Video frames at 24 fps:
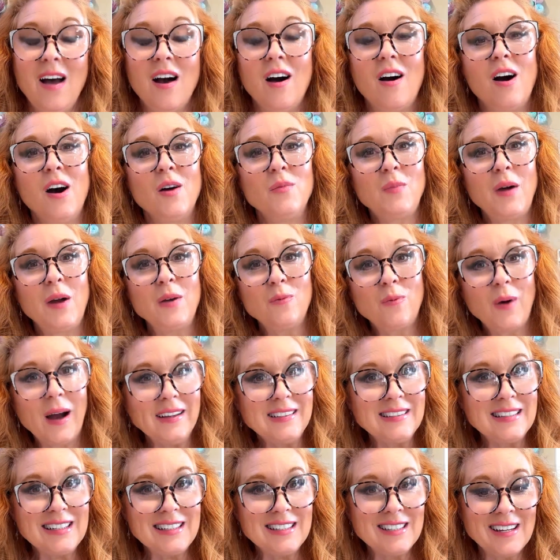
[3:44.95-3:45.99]
on my
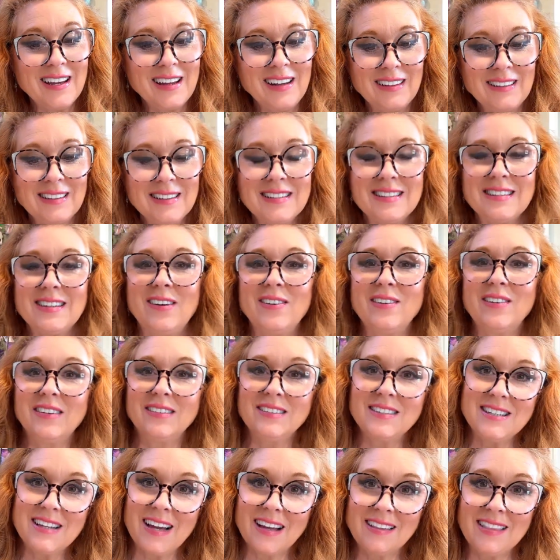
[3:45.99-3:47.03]
YT channel, so go
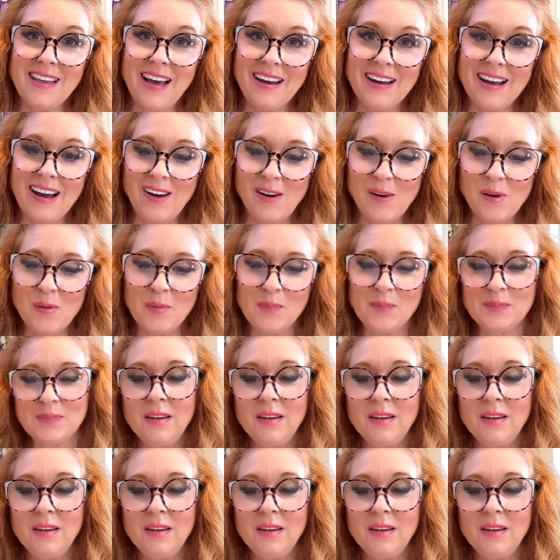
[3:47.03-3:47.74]
check that out.